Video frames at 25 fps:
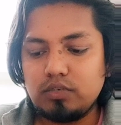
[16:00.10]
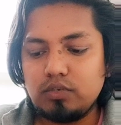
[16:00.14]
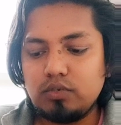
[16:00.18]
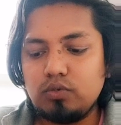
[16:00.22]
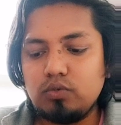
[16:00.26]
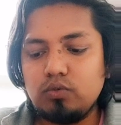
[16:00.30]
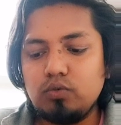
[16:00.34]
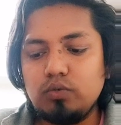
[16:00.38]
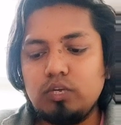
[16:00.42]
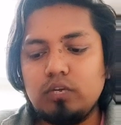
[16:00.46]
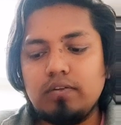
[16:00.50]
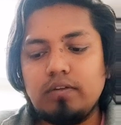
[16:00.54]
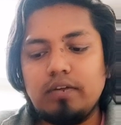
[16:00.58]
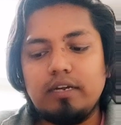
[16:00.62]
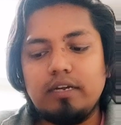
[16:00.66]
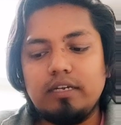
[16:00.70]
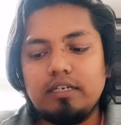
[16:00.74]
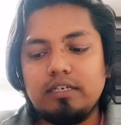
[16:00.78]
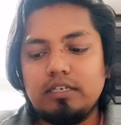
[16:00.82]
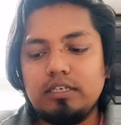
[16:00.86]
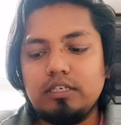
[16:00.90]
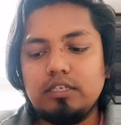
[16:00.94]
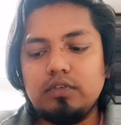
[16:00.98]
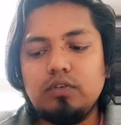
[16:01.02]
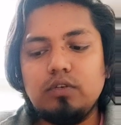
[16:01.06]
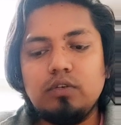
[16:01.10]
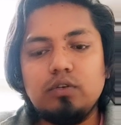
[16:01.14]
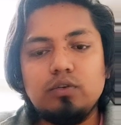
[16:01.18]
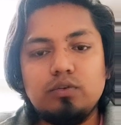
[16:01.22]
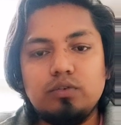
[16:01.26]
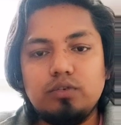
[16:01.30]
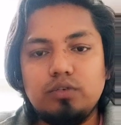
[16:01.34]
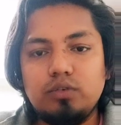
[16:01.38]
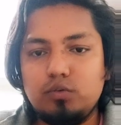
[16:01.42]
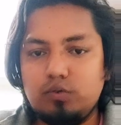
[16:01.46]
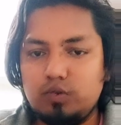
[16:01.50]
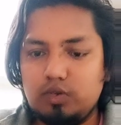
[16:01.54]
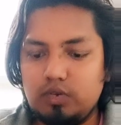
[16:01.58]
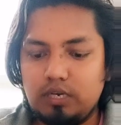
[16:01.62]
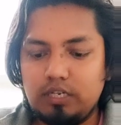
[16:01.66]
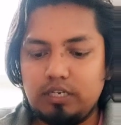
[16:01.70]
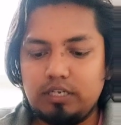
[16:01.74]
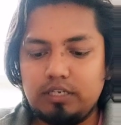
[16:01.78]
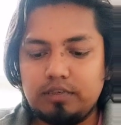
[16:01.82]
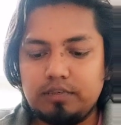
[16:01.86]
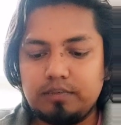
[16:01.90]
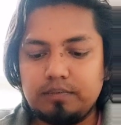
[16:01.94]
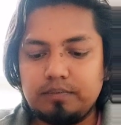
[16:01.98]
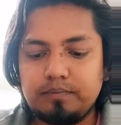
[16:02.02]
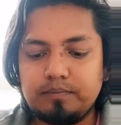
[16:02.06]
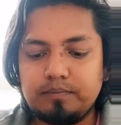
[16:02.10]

so 2ky dash is equal to 0, clear?